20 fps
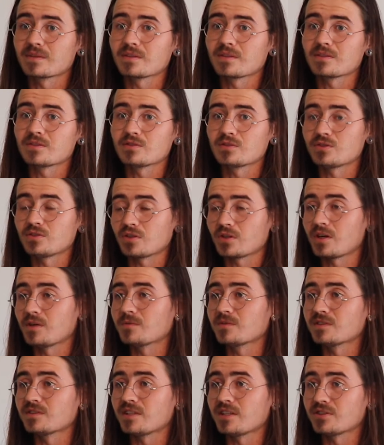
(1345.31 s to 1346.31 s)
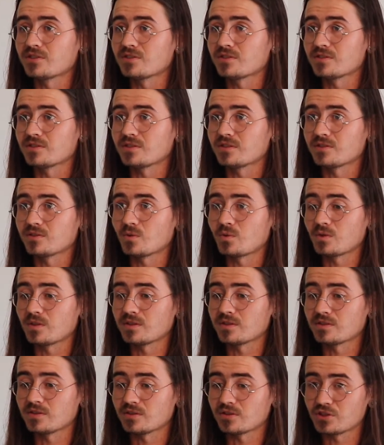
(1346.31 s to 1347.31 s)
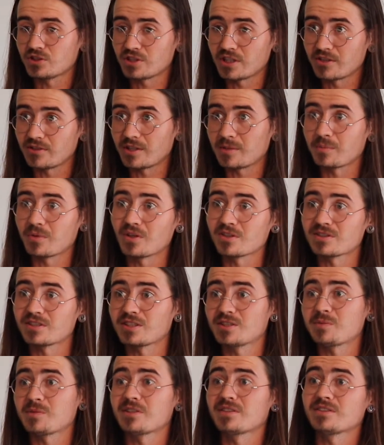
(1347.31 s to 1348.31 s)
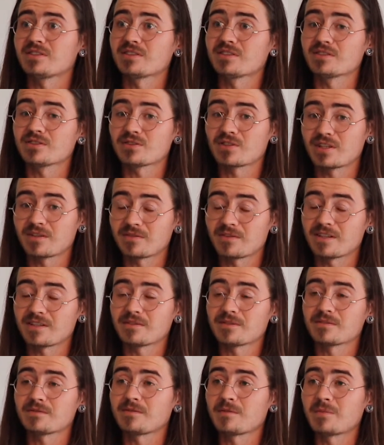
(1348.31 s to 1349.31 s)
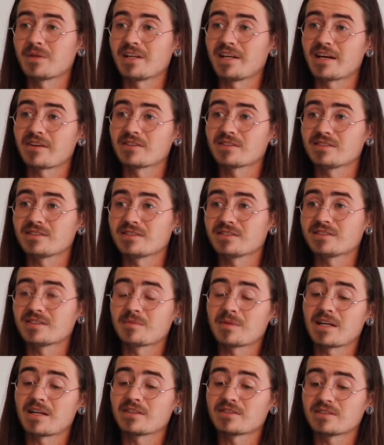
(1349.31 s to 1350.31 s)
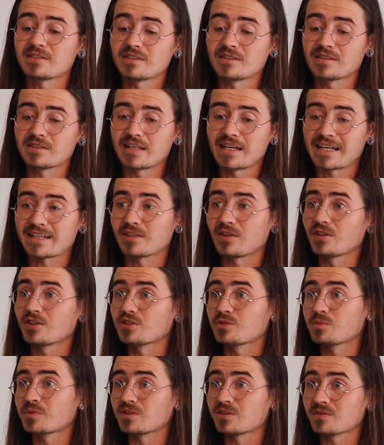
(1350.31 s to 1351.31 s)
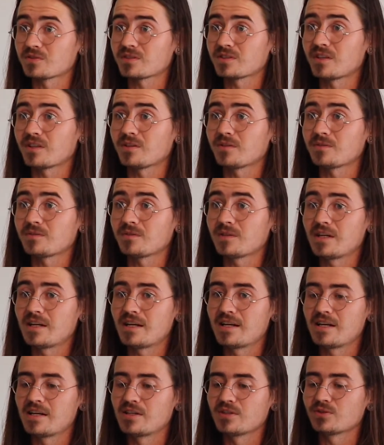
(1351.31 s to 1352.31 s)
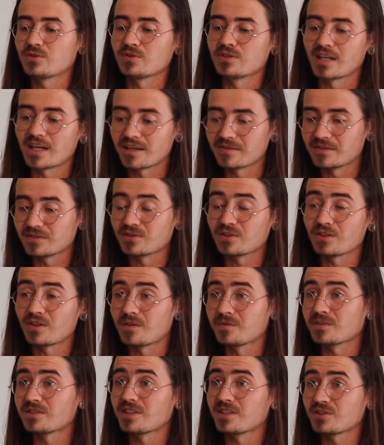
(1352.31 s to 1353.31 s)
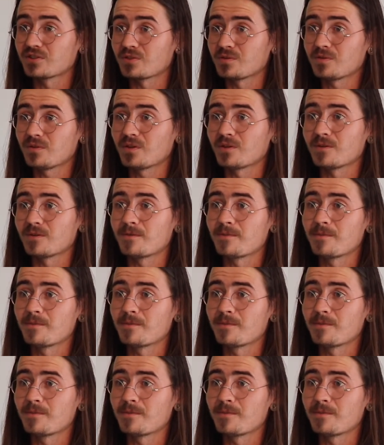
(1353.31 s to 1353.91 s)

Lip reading: Because, conversations is always sharing past experiences, trying to find a familiarity, a similarity, and acknowledgement of self to dive into the conversational flow.